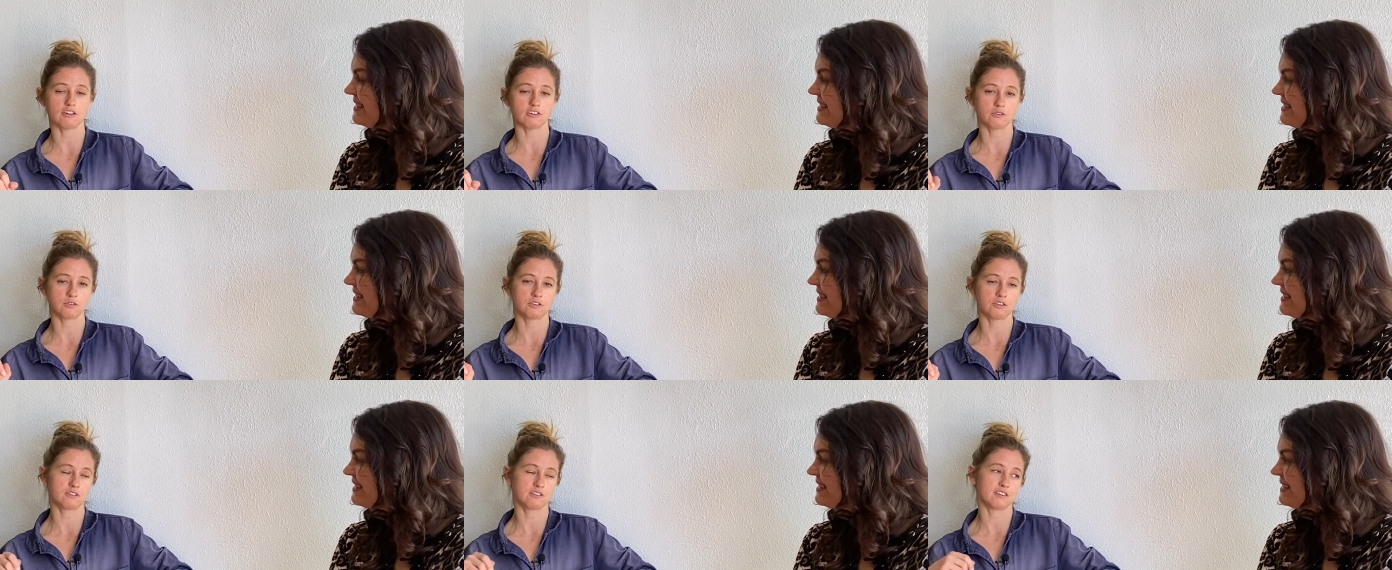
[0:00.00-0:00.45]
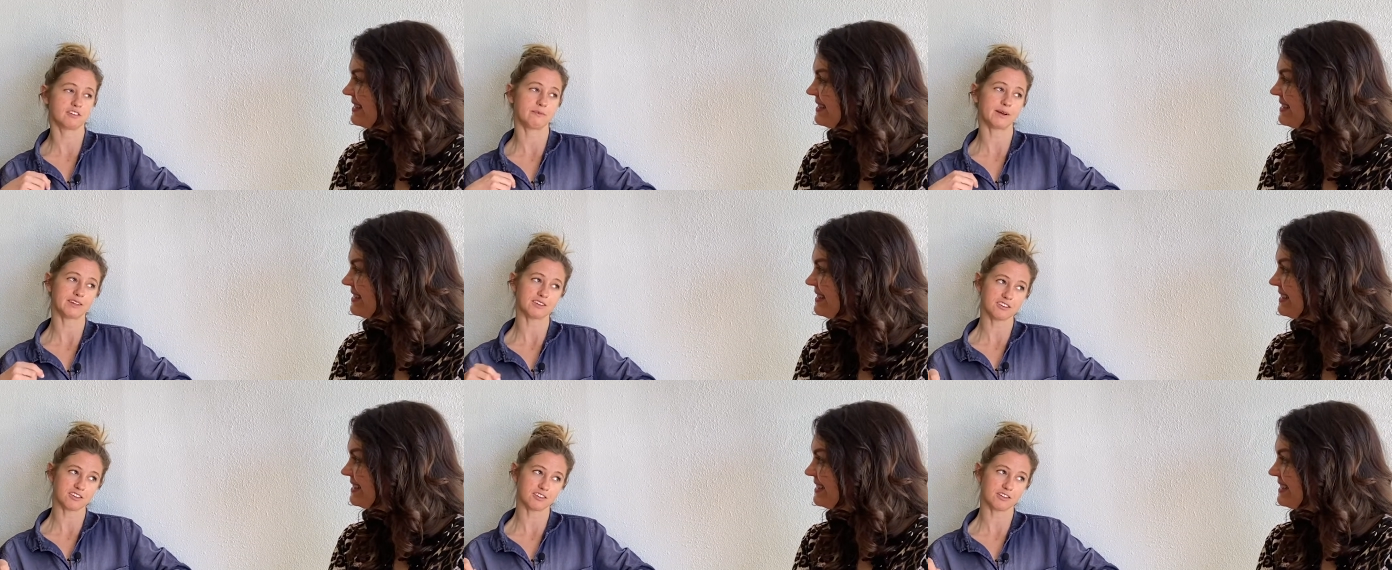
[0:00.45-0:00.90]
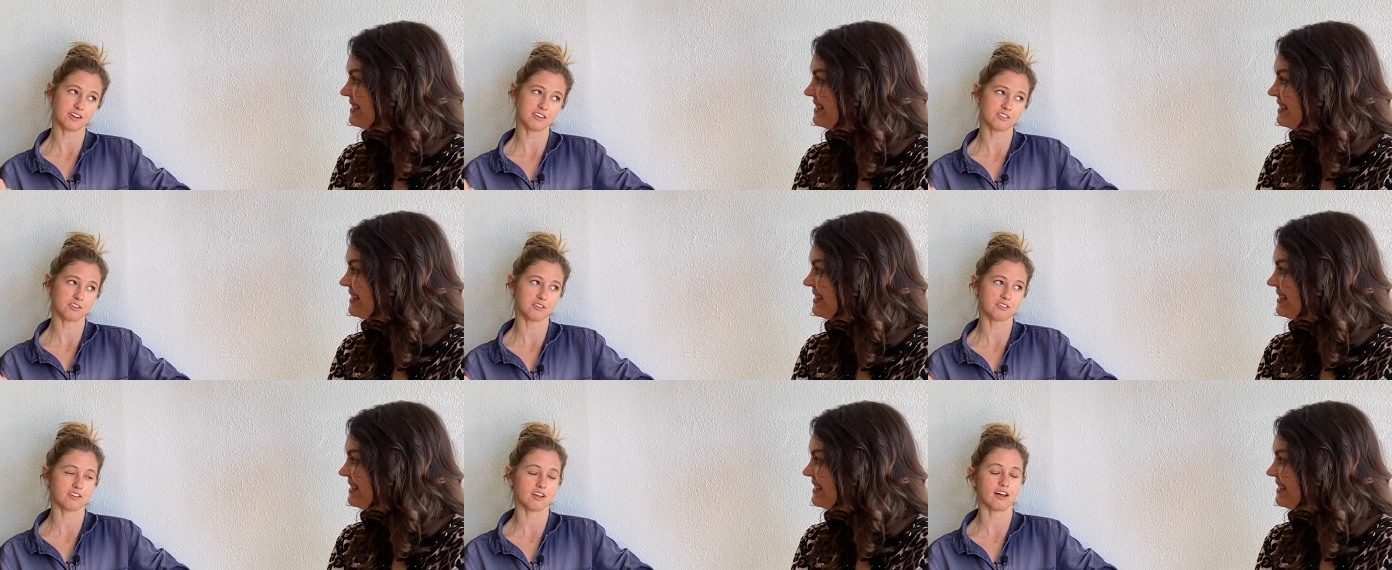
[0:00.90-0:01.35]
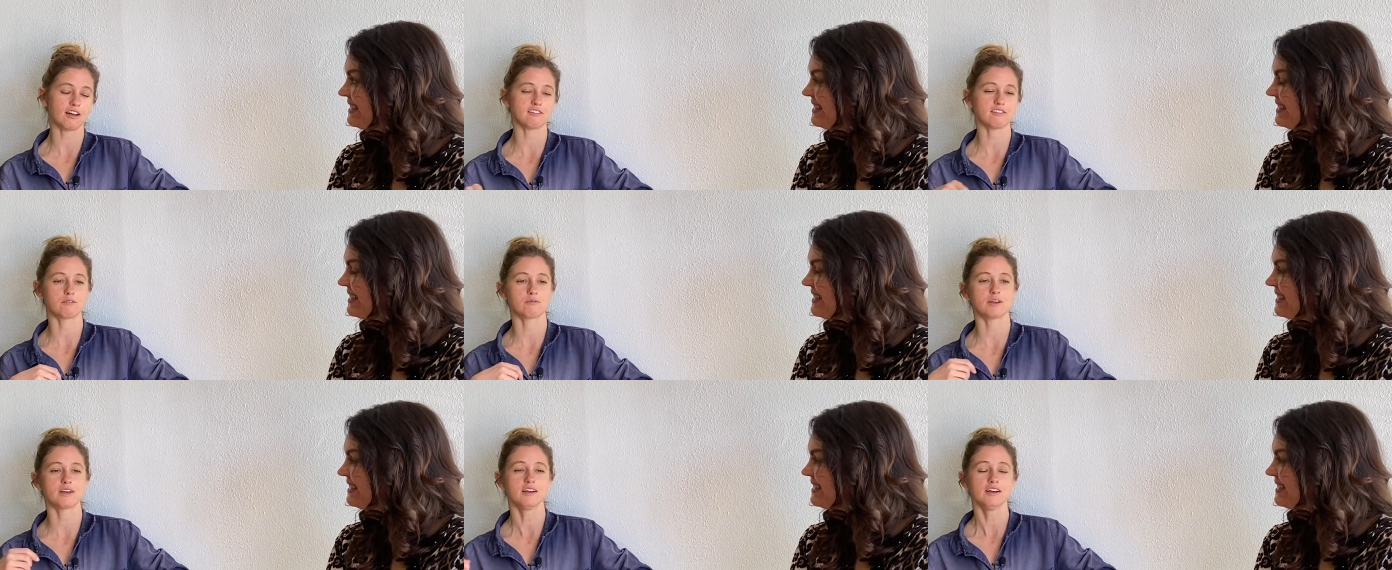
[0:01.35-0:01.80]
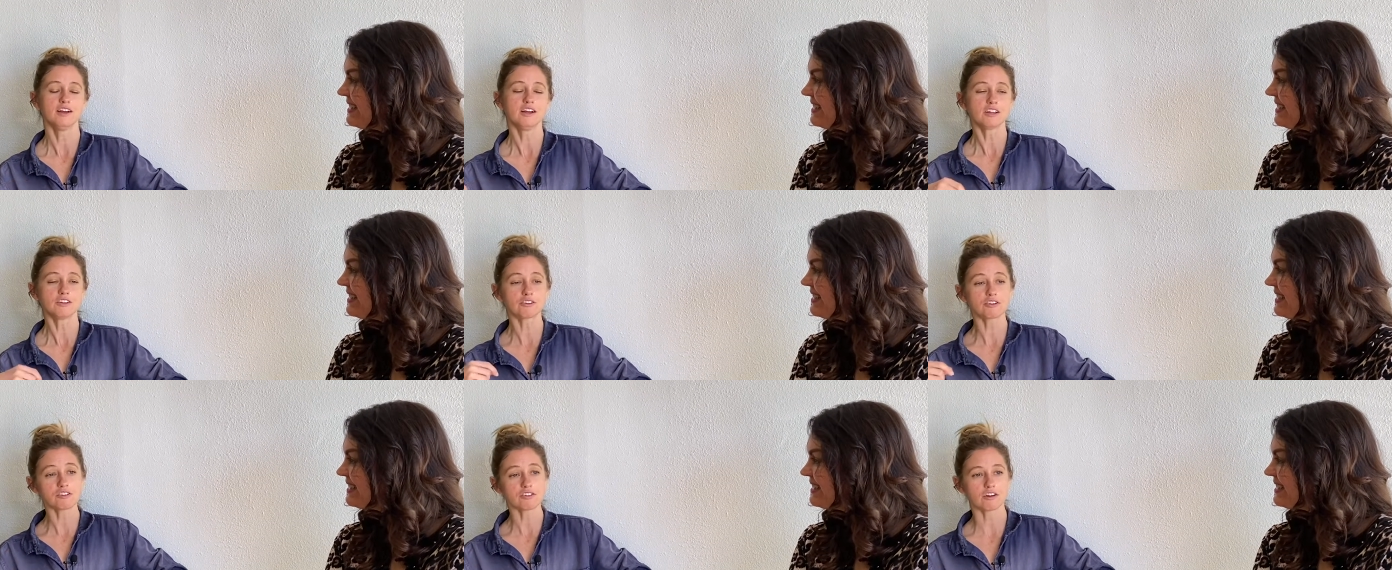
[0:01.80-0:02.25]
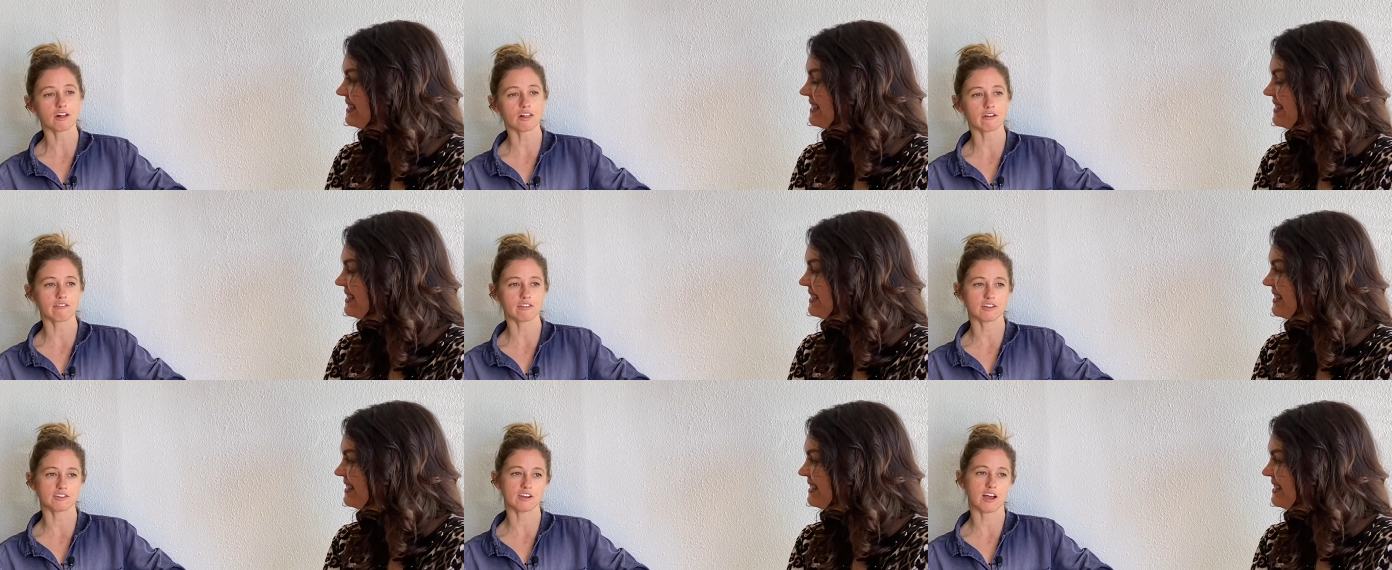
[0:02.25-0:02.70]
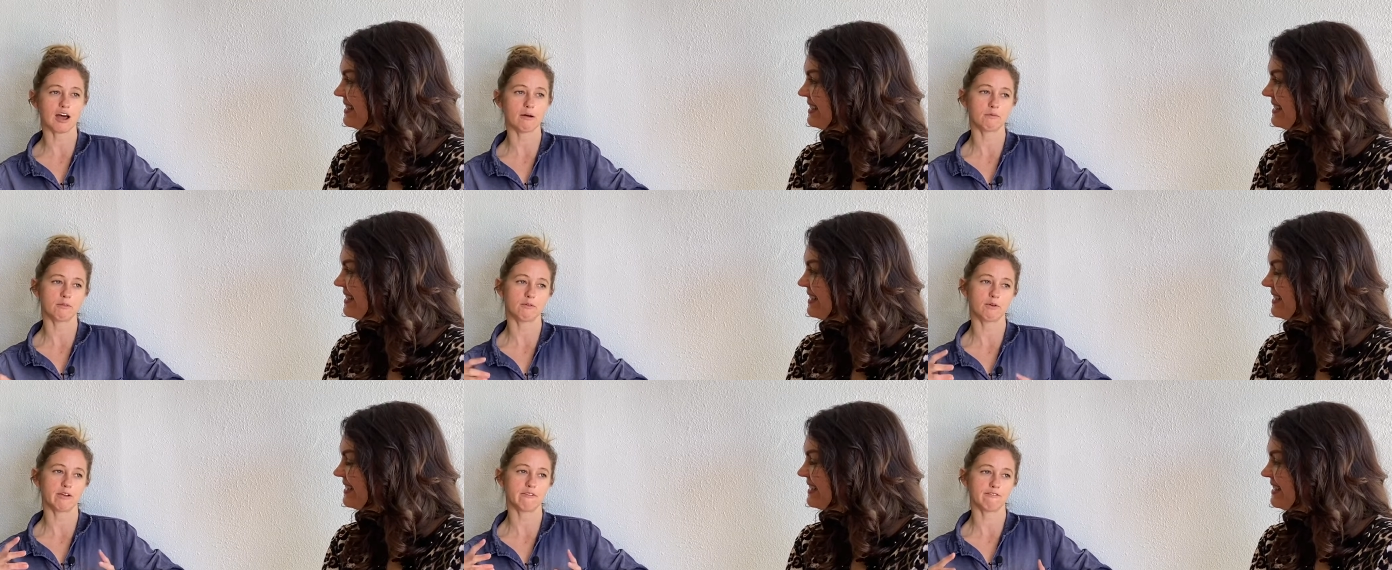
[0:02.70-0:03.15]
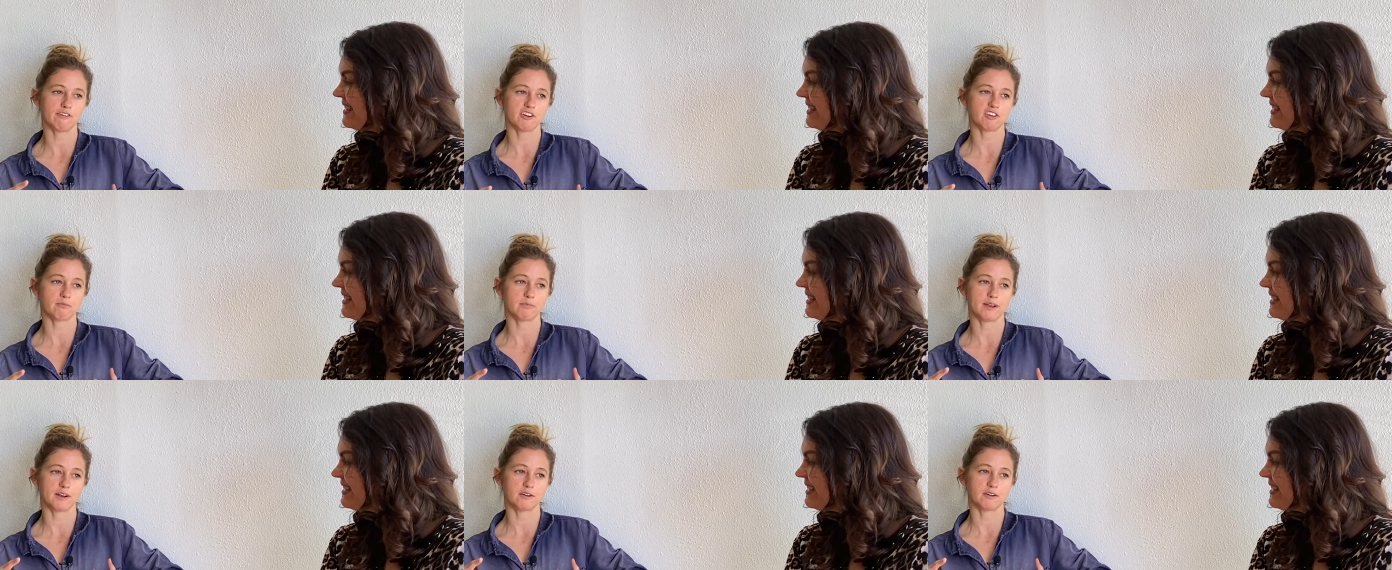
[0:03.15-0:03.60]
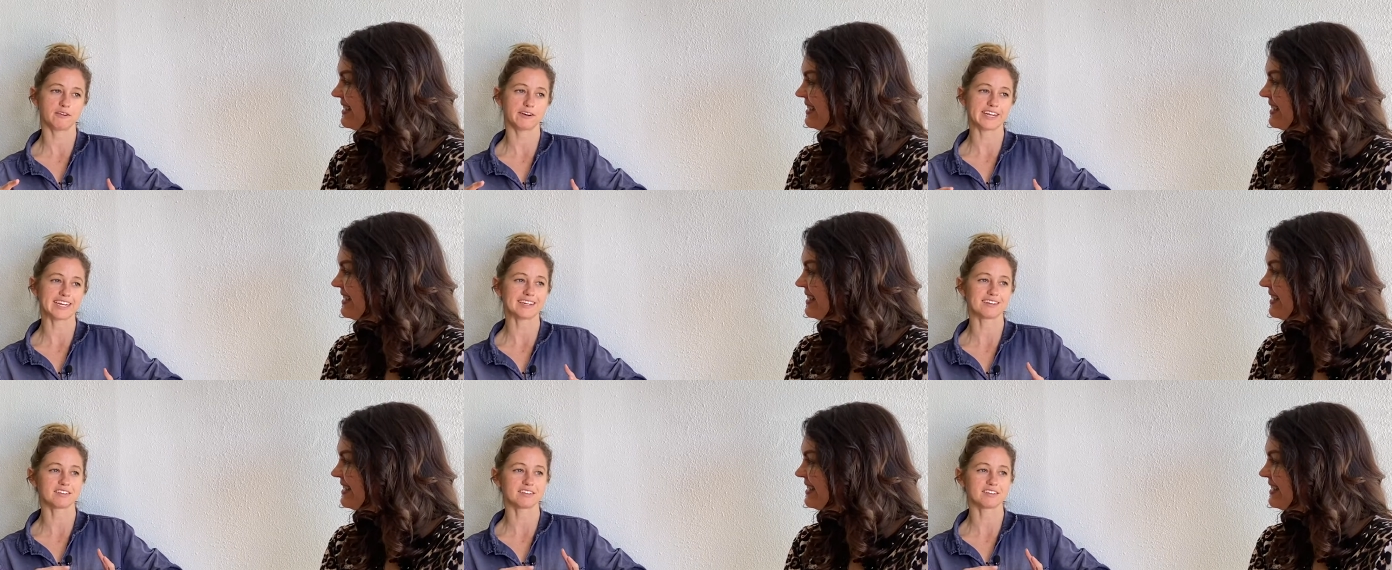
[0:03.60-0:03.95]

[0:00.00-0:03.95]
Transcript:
Speaker 1: which is a spicy cilantro sauce, and we drizzle it all over the top, and then we have fresh microgreens